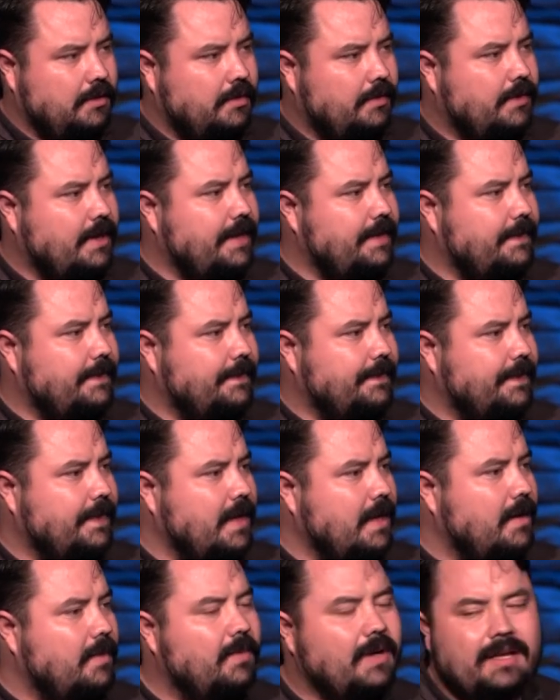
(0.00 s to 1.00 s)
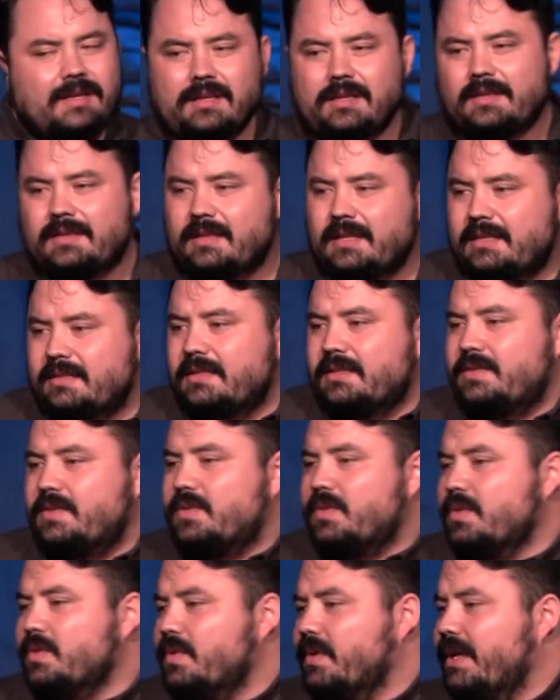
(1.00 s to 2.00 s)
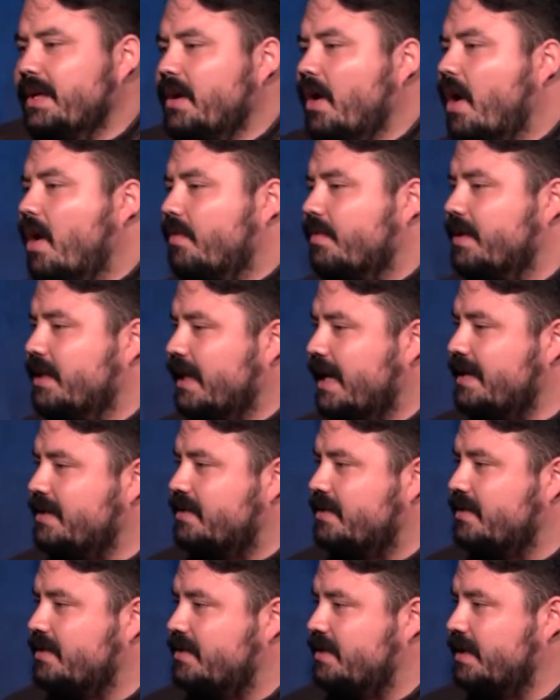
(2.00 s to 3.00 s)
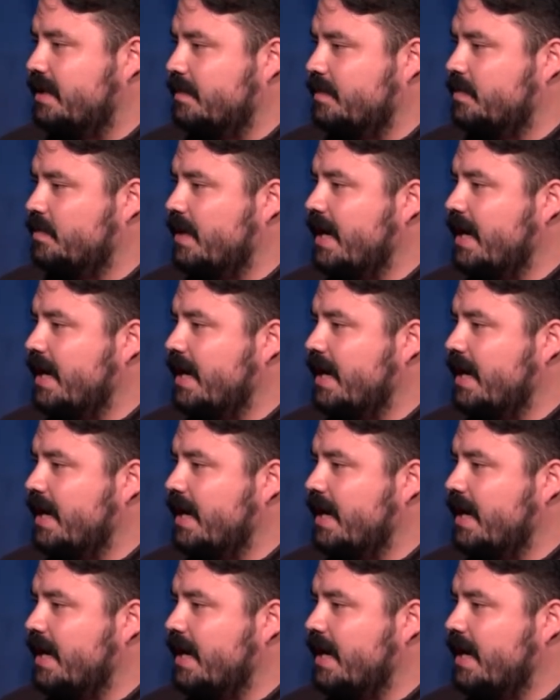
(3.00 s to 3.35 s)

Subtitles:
right? But this is true in all relationships,